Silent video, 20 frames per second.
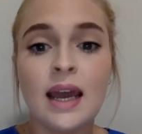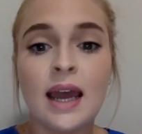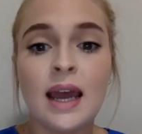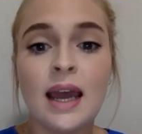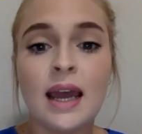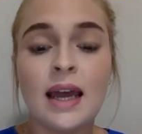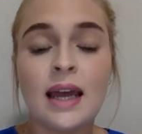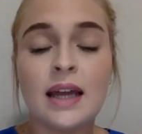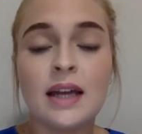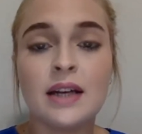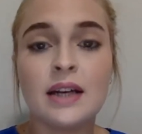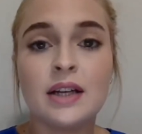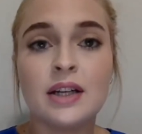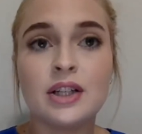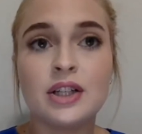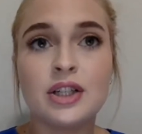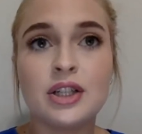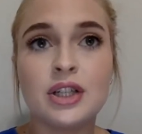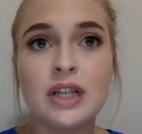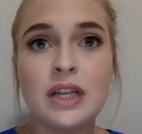And
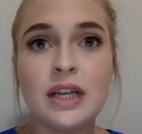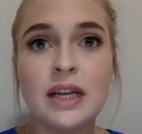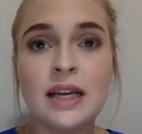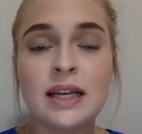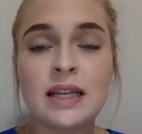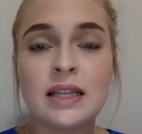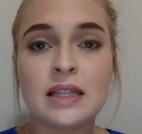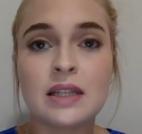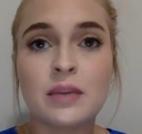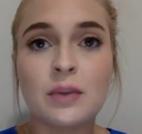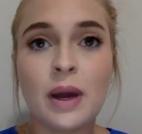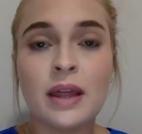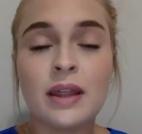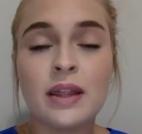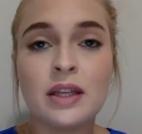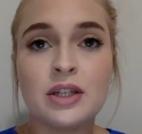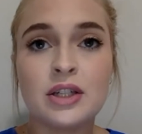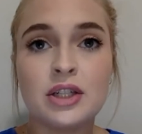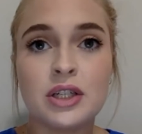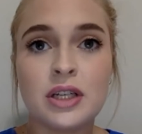the way
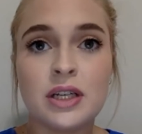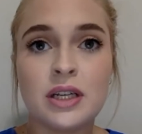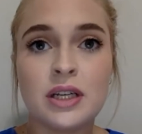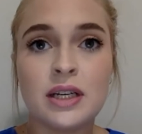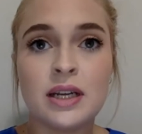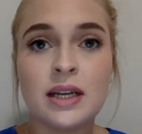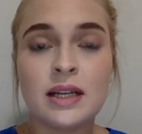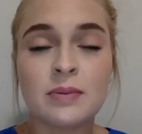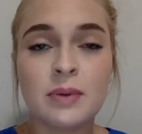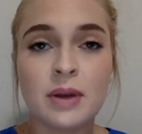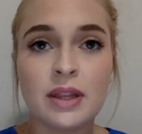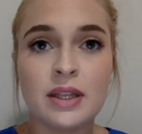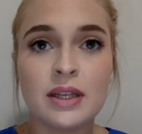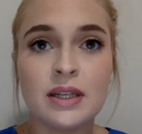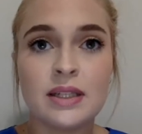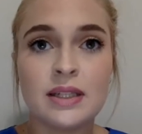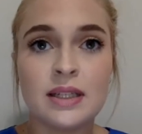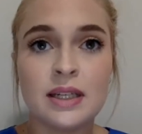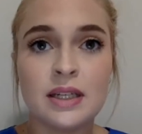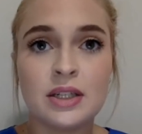that she explained the
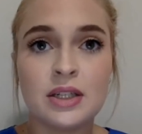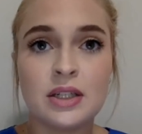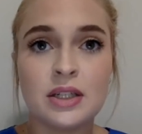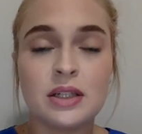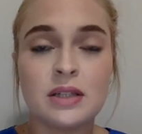distinction